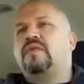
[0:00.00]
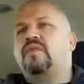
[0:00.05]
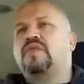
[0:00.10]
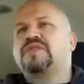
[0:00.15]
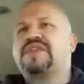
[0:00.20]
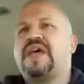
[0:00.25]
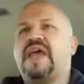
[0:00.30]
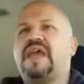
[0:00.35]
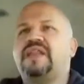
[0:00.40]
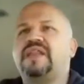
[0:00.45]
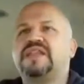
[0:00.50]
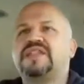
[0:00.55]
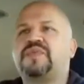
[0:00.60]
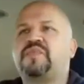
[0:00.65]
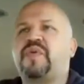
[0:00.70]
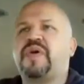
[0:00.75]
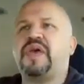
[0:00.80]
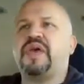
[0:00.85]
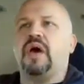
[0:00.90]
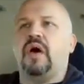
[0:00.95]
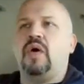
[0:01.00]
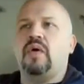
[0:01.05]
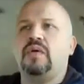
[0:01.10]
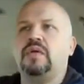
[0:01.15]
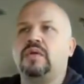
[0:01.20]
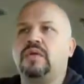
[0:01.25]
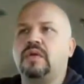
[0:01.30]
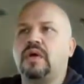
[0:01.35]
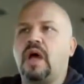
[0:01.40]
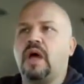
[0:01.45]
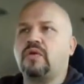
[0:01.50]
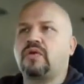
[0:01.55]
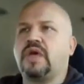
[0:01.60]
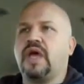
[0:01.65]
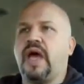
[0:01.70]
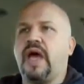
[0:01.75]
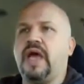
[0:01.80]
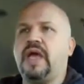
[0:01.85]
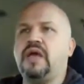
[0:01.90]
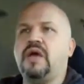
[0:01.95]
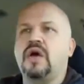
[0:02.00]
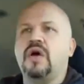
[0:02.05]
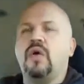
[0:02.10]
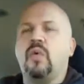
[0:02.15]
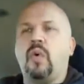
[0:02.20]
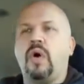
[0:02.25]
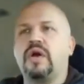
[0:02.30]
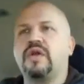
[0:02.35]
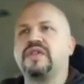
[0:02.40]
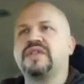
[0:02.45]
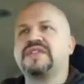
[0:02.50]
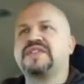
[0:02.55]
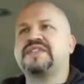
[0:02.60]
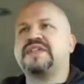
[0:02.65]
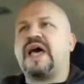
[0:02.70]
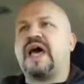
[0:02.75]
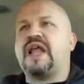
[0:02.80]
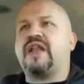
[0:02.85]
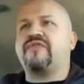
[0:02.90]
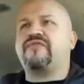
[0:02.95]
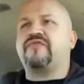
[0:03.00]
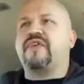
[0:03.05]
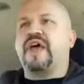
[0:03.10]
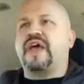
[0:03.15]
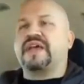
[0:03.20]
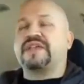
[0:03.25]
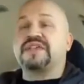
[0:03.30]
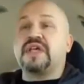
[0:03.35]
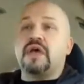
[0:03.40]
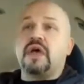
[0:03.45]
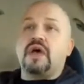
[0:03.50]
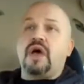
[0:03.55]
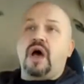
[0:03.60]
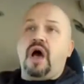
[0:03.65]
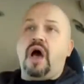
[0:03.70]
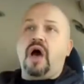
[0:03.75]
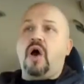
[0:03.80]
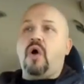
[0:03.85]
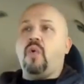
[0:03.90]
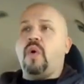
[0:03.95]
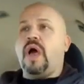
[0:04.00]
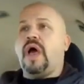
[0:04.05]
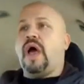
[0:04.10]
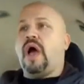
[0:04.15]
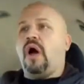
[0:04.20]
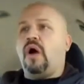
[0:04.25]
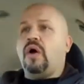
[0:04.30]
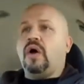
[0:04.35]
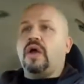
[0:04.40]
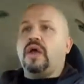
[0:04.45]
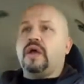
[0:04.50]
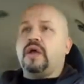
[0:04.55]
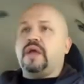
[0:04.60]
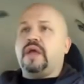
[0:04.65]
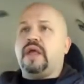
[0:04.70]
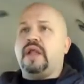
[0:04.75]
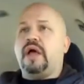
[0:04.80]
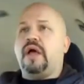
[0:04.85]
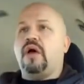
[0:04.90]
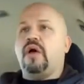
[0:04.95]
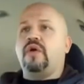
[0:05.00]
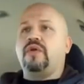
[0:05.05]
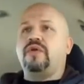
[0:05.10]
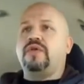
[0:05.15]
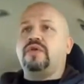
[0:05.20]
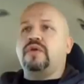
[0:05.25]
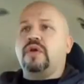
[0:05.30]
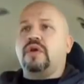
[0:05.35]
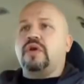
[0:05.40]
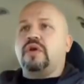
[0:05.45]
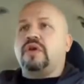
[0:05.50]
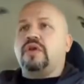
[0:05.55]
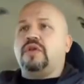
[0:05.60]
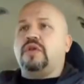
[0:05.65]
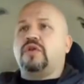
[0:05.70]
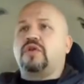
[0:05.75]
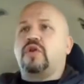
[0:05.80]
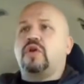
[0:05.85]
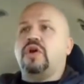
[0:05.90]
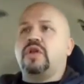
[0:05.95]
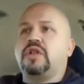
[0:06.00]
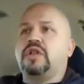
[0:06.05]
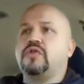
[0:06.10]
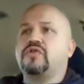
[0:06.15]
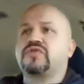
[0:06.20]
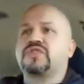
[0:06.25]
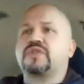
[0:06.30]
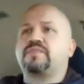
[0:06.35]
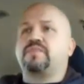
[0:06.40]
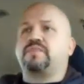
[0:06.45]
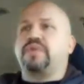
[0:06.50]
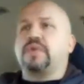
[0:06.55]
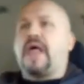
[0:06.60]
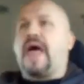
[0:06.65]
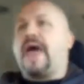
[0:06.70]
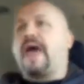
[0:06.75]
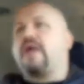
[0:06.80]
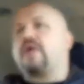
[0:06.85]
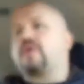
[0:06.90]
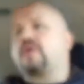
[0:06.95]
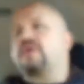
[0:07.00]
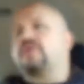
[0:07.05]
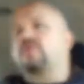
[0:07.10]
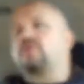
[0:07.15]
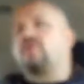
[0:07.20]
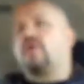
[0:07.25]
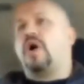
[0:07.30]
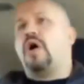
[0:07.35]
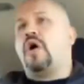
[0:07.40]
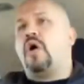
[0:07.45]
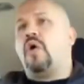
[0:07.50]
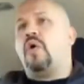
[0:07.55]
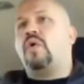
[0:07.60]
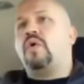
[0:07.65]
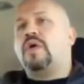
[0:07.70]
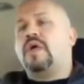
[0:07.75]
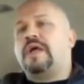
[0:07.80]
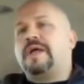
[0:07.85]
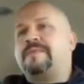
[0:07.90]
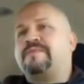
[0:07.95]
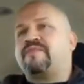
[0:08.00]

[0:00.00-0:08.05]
Well, take this pill. Okay, what are the side effects? Oh, well, you know, you could lose bladder control.